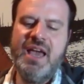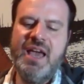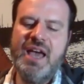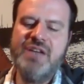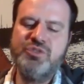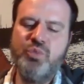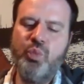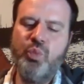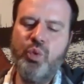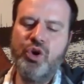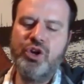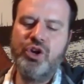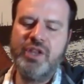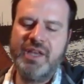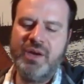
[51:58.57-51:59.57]
as
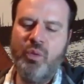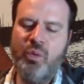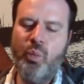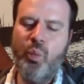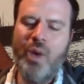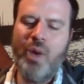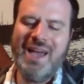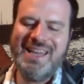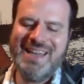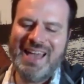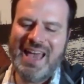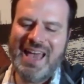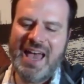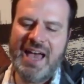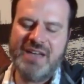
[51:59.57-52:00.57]
whirling white
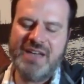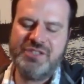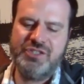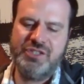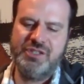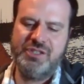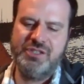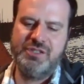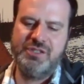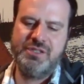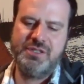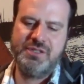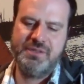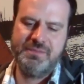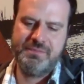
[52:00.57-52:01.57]

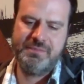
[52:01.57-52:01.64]
asters.